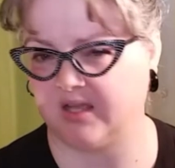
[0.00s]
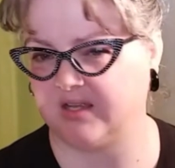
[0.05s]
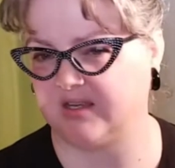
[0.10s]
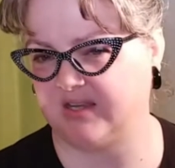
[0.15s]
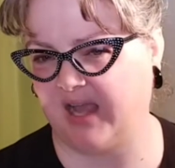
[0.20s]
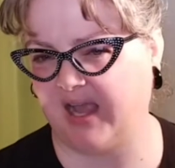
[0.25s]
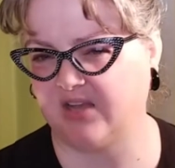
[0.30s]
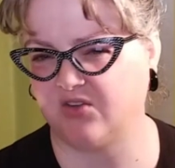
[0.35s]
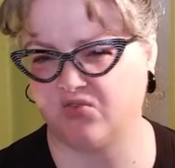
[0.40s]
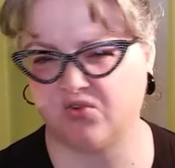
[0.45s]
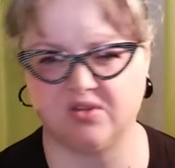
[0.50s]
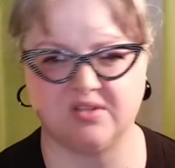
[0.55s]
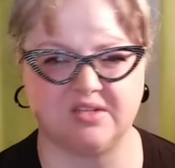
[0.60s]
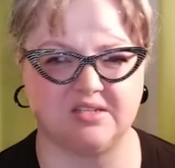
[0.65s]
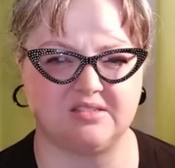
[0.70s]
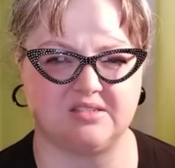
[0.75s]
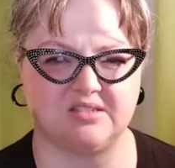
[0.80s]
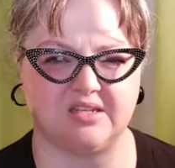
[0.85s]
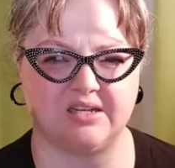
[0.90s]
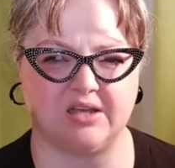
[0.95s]

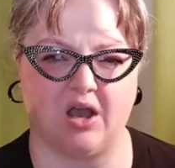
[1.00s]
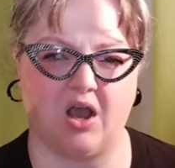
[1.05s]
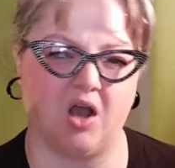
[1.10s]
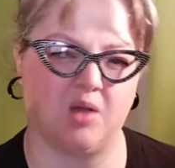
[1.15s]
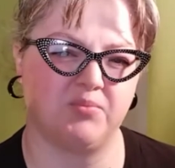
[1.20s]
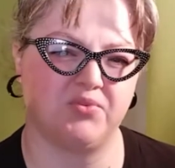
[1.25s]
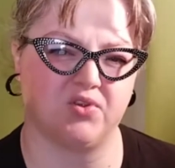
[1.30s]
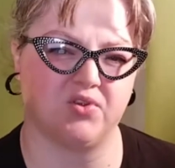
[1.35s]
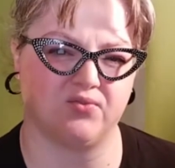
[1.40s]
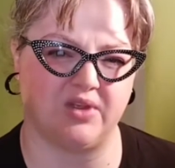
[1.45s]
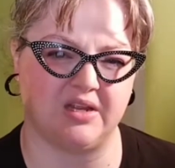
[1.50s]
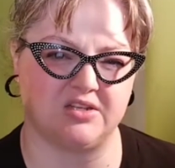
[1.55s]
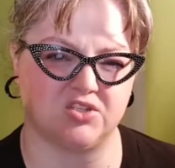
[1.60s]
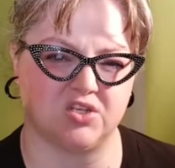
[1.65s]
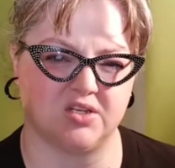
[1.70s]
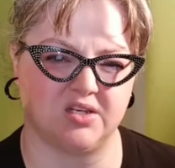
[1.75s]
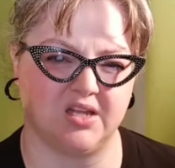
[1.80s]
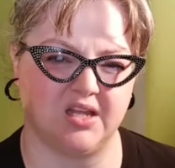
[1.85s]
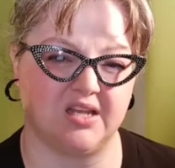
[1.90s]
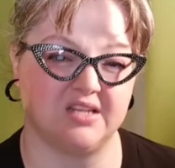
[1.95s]
Naturalistic
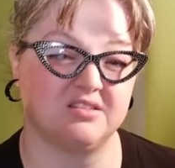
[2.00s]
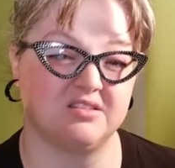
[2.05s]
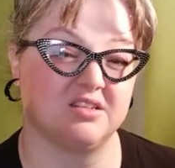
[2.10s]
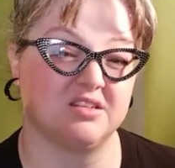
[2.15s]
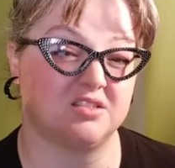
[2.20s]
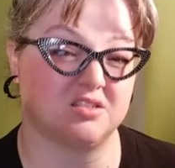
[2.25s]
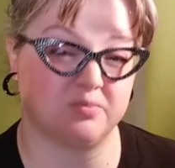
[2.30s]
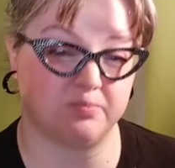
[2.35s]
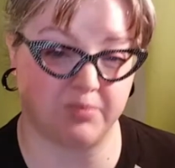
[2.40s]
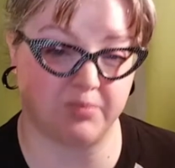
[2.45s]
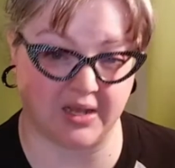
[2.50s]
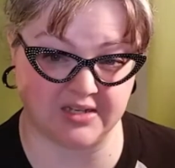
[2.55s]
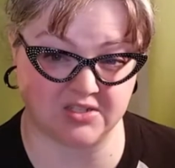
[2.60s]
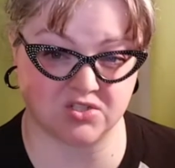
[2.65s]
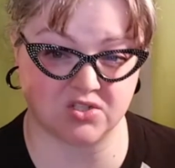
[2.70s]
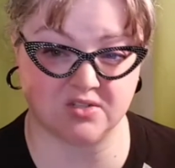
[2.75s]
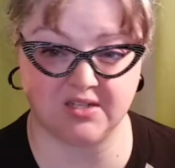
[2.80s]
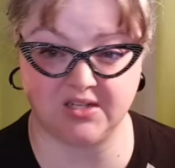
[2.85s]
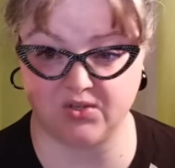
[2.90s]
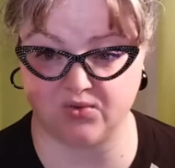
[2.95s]
observation is
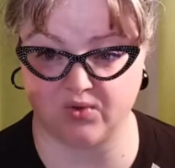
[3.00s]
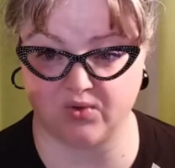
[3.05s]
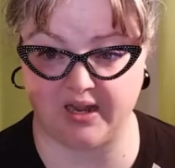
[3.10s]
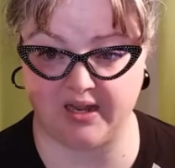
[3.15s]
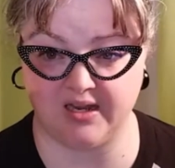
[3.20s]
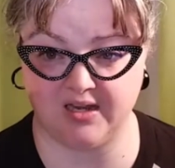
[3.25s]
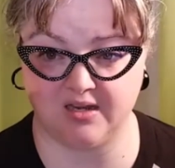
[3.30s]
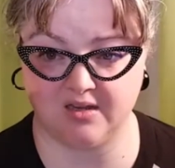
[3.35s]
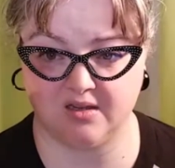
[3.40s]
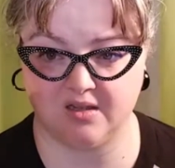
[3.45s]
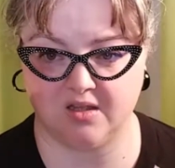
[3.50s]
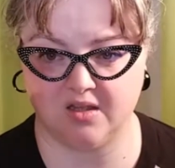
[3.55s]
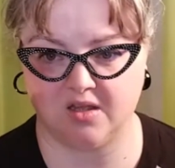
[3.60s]
especially great